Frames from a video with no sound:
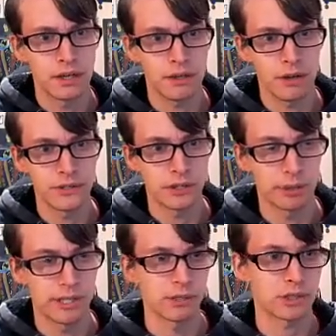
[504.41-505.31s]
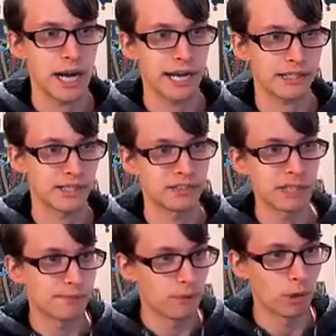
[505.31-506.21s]
all these original tracks like
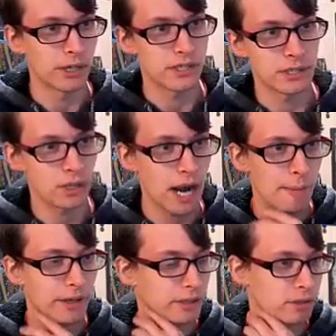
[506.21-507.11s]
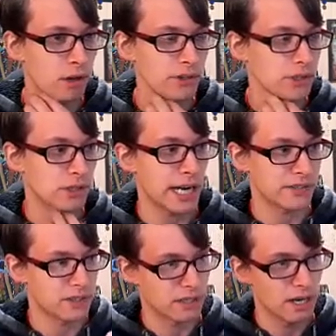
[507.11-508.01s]
Deep Forest and Trial Mountain, all these
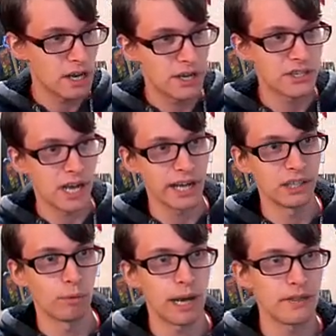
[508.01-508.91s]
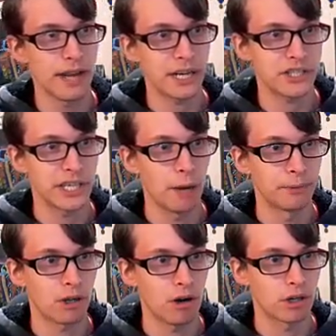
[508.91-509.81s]
tracks are designed in a way that actually help
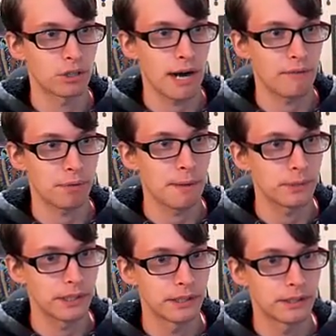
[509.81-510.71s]
the car drive properly.